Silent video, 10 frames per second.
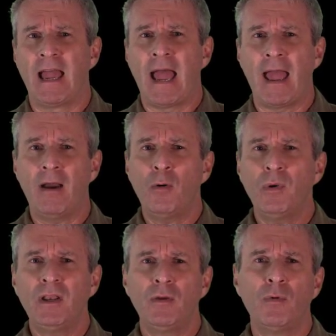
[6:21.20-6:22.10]
How
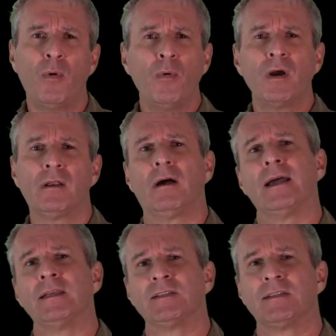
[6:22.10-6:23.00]
will you
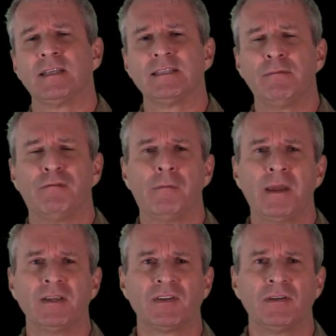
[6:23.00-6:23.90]
organize this
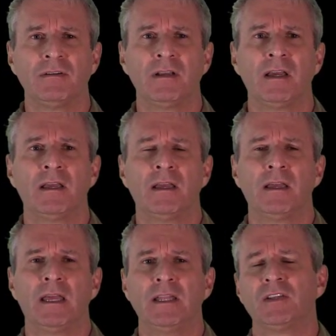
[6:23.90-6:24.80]
information
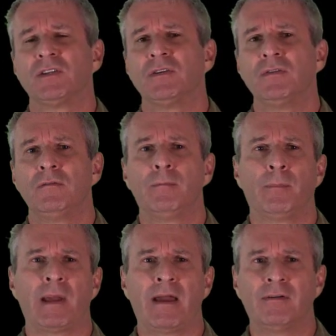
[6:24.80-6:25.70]
into
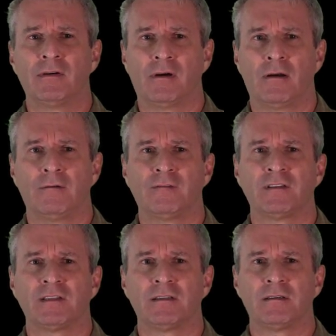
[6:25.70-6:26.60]

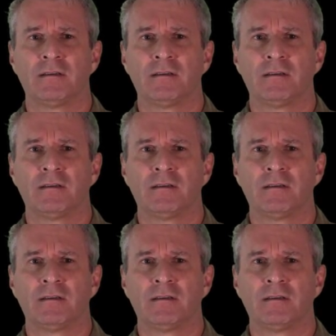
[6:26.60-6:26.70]
paragraphs?